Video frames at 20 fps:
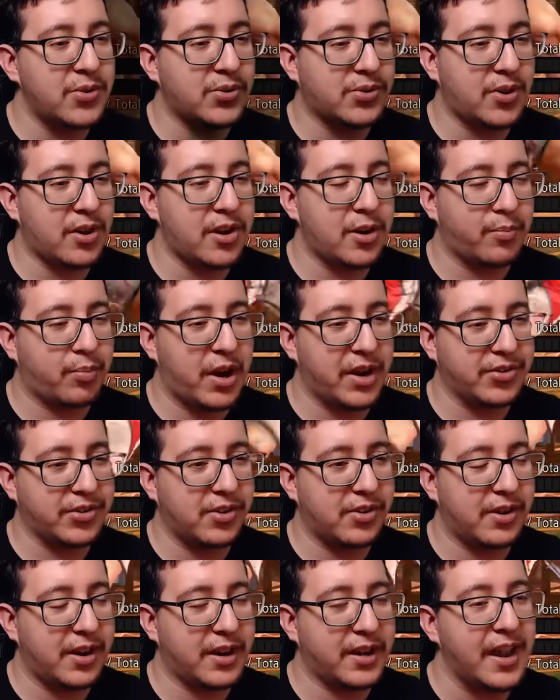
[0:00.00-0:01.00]
start your
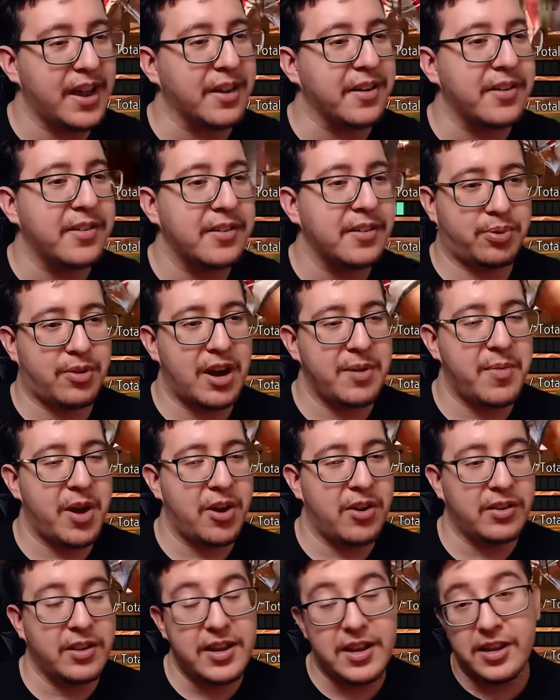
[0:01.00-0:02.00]
pressure again.
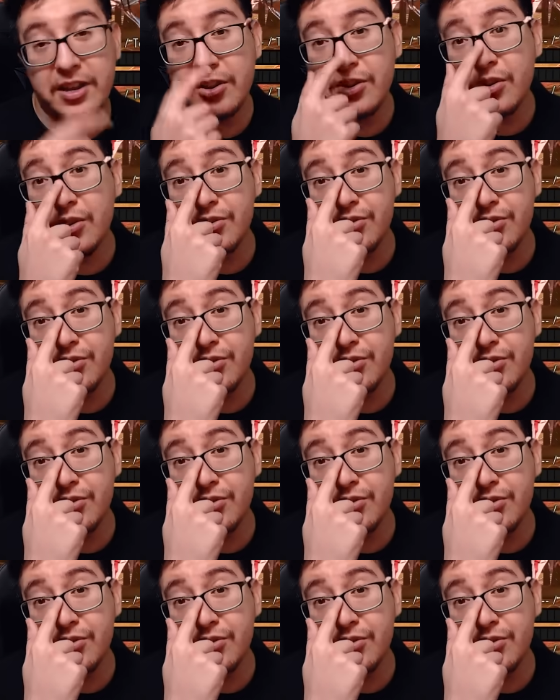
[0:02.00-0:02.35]
Primarily, you're